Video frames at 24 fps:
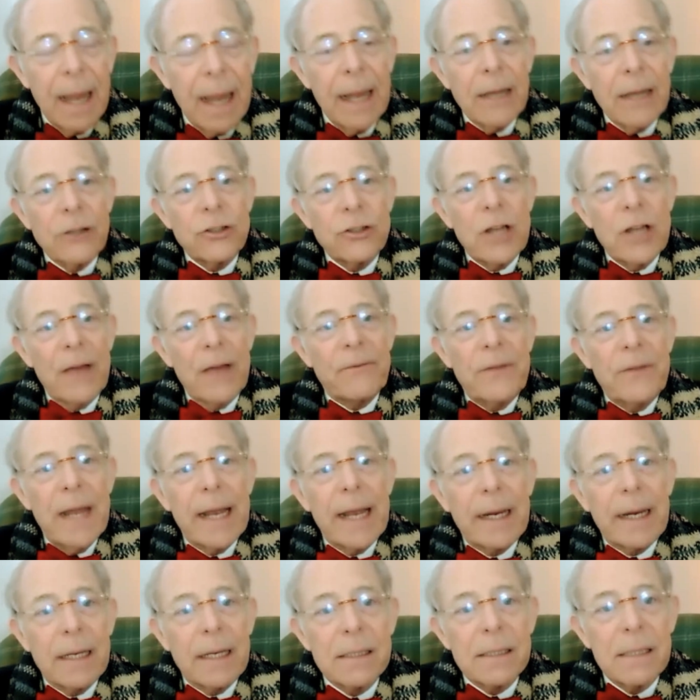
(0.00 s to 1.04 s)
Chef
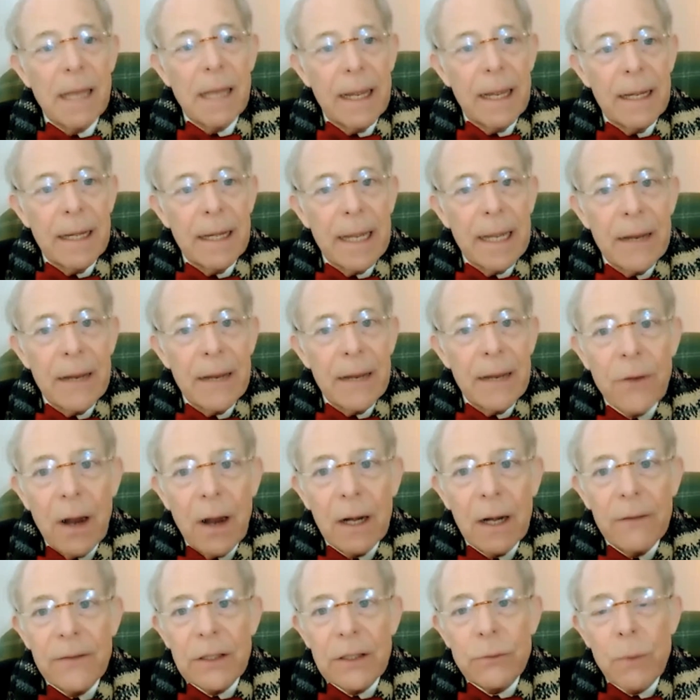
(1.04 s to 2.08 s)
Nick is in front
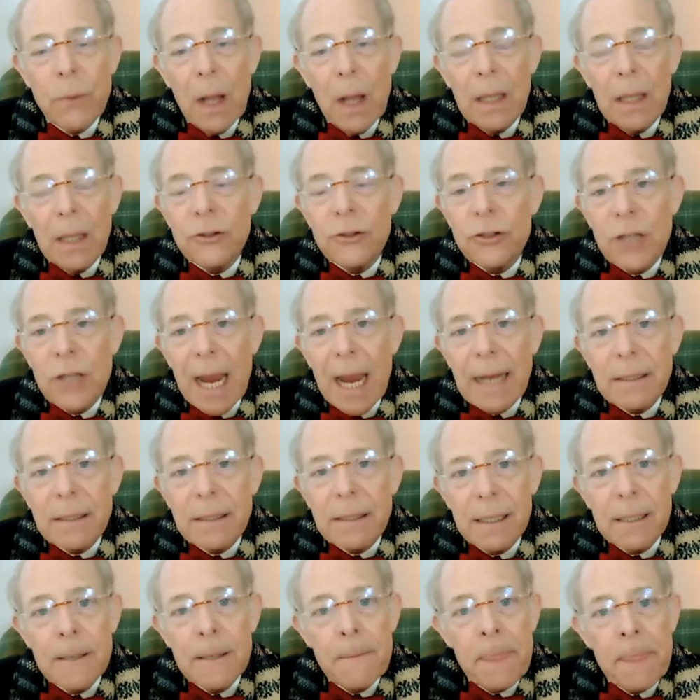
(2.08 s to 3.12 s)
of, as well as
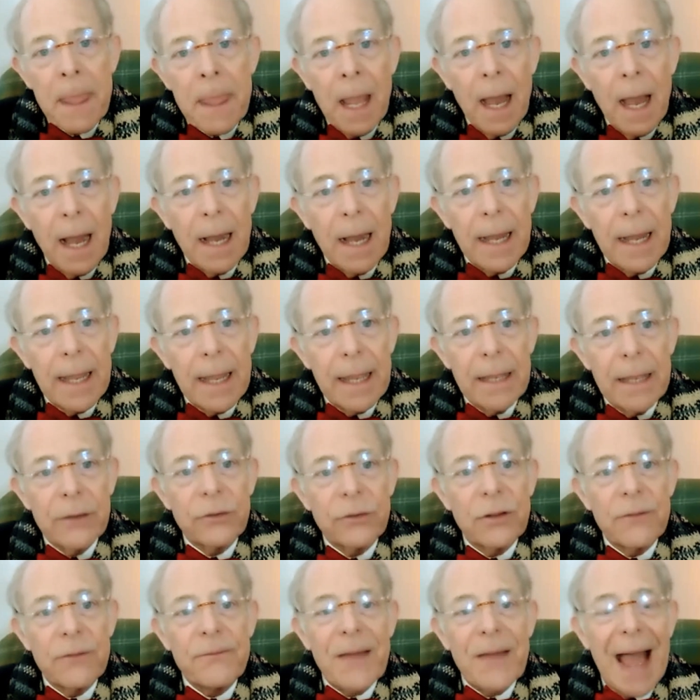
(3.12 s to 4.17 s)
Jason, is
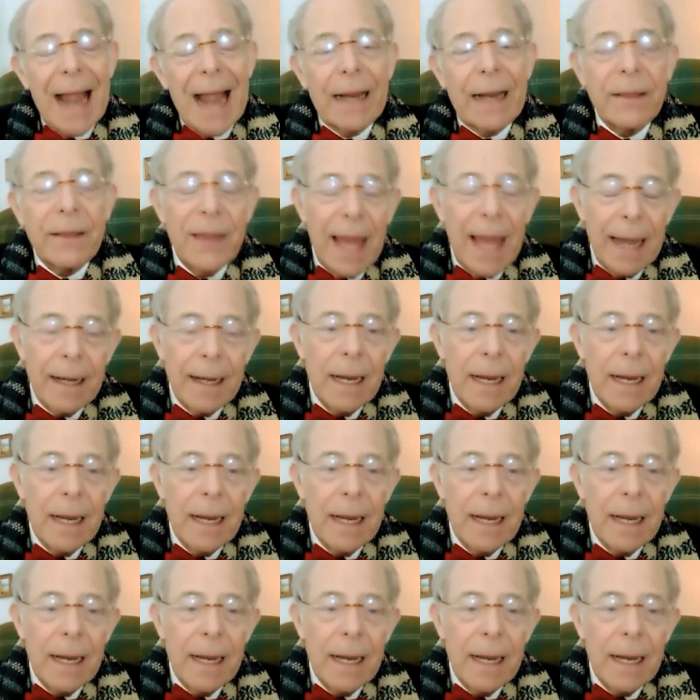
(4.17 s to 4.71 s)
the fact that